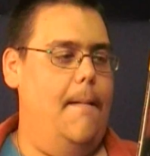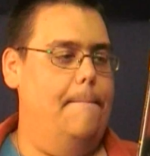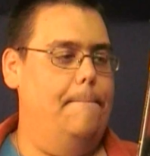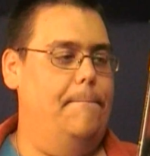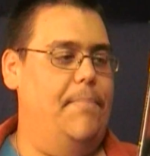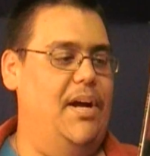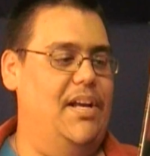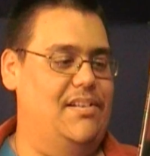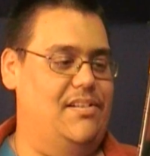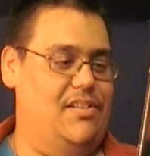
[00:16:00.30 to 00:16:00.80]

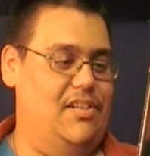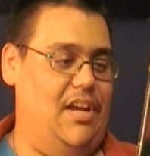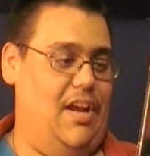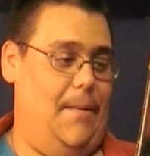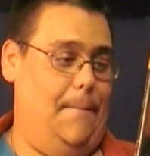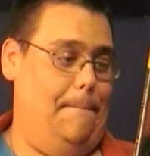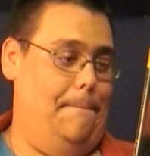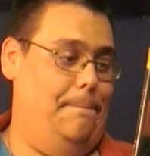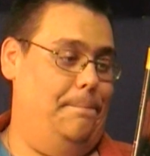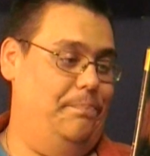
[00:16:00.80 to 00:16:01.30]
But
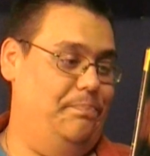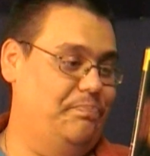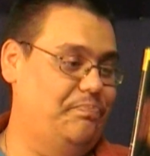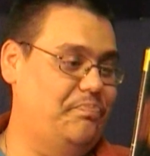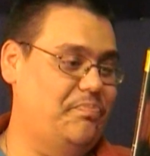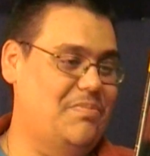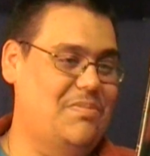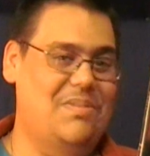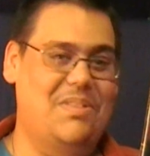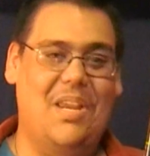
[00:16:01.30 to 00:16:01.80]

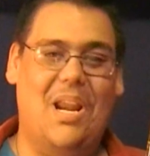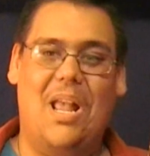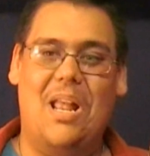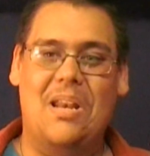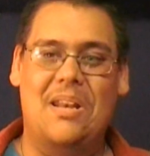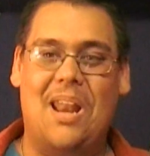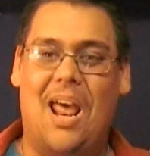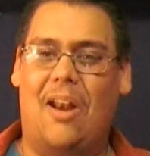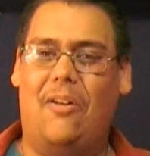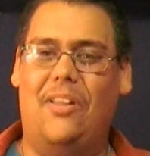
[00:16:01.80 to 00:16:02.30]

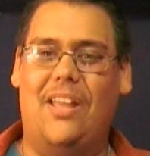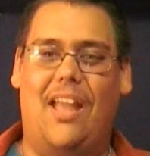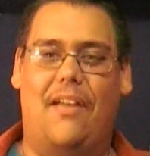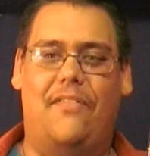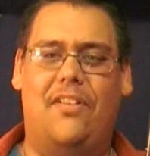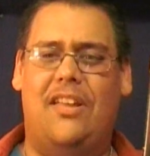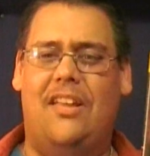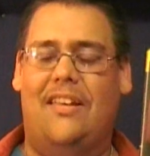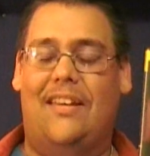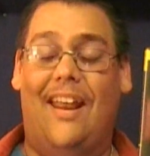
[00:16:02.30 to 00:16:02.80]
not only have
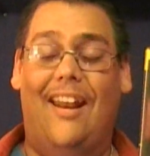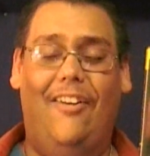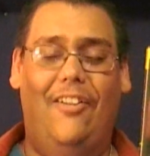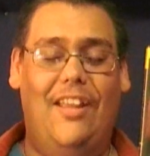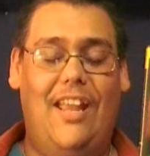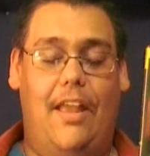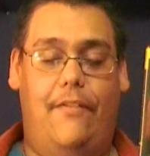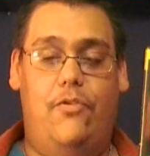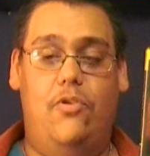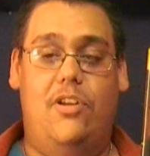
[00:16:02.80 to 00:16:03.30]

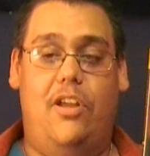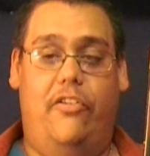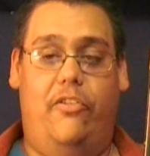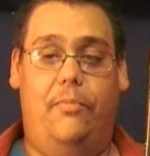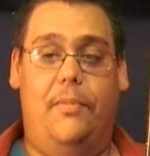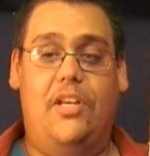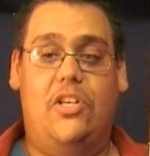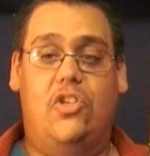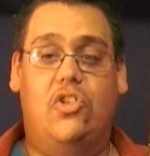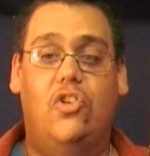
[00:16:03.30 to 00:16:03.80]
you given
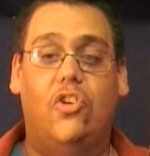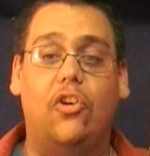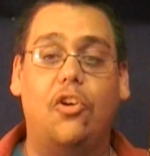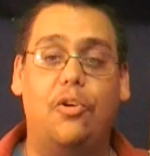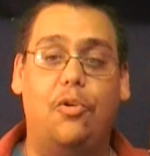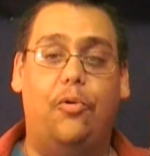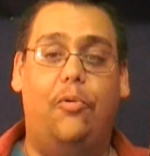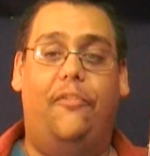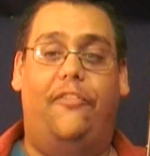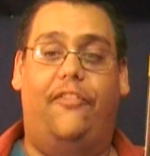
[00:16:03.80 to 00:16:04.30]
me
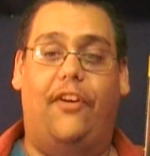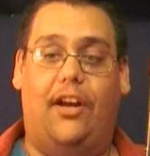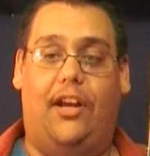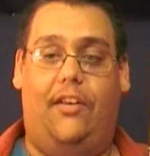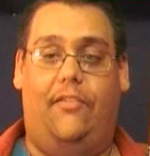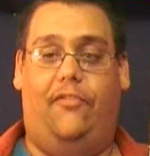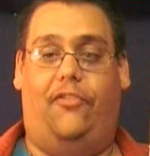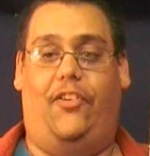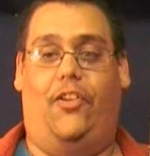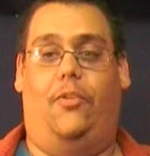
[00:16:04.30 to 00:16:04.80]
2
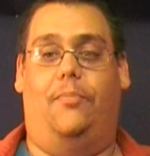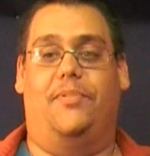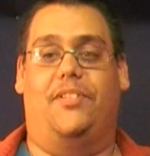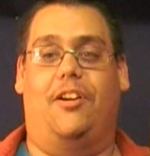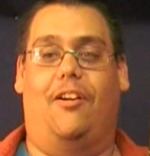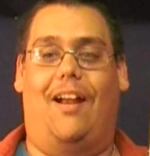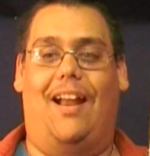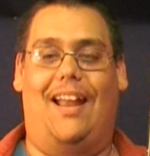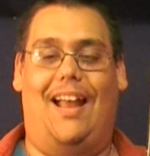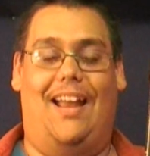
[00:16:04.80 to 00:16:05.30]
fucking films
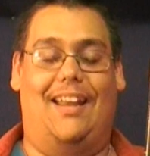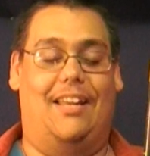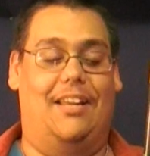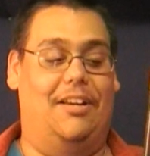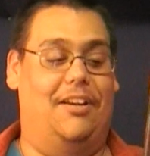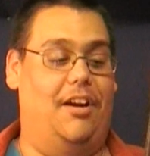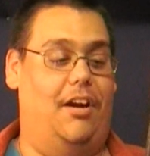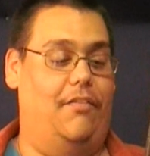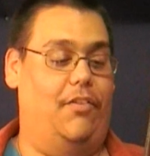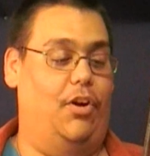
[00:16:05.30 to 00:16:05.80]
here I can
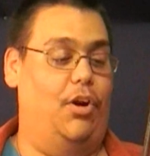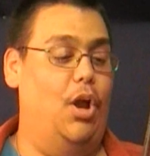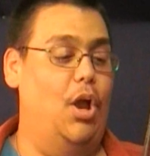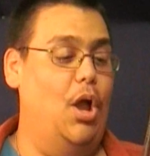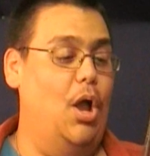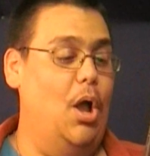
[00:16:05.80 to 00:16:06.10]
cover,